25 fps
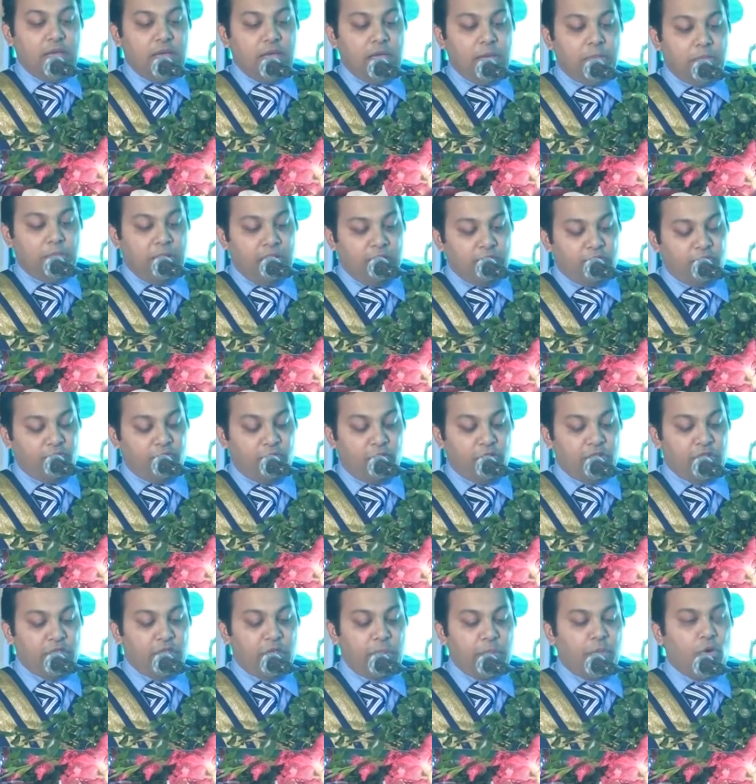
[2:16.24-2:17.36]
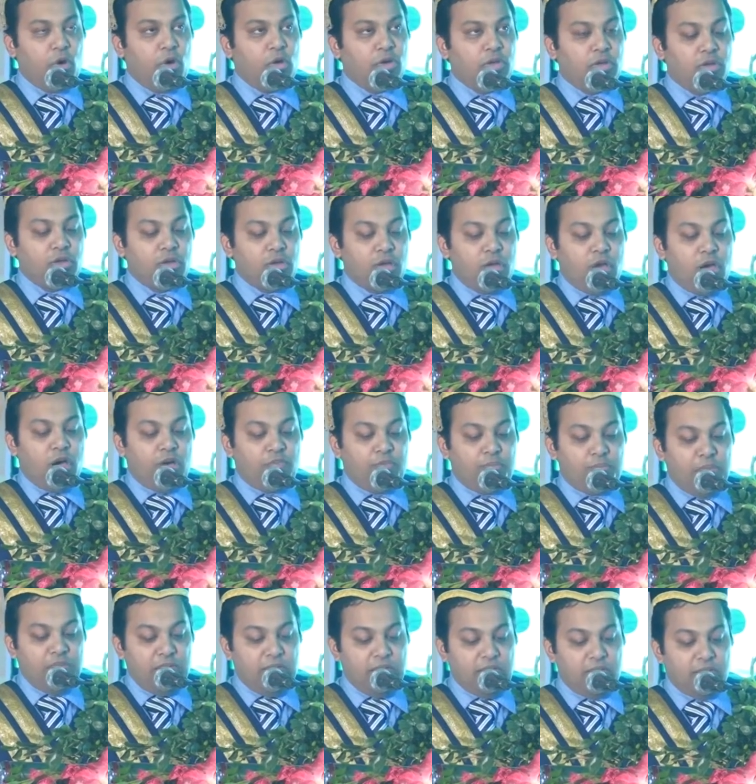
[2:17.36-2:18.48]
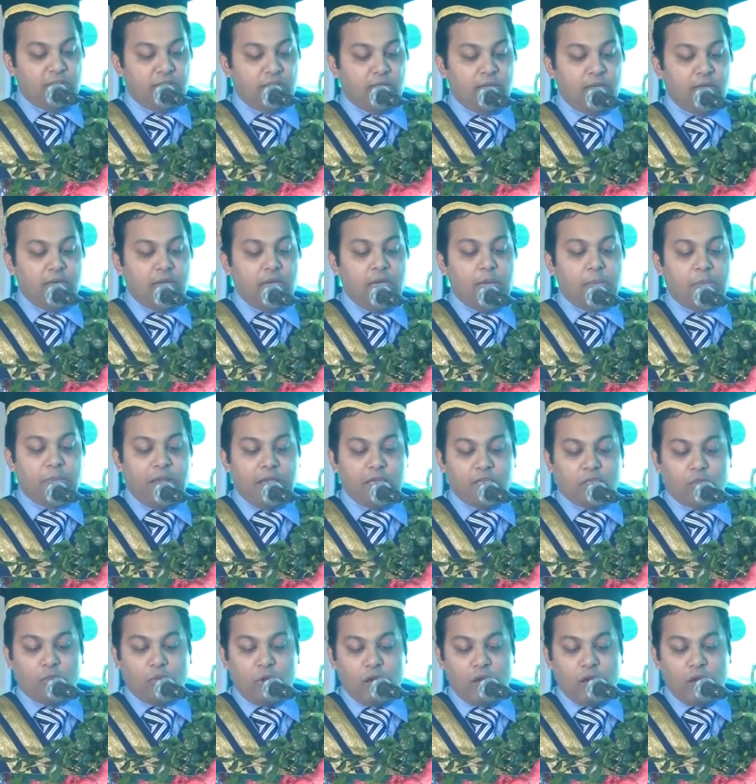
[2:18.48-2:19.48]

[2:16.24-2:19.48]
a place for his abode of peace, a place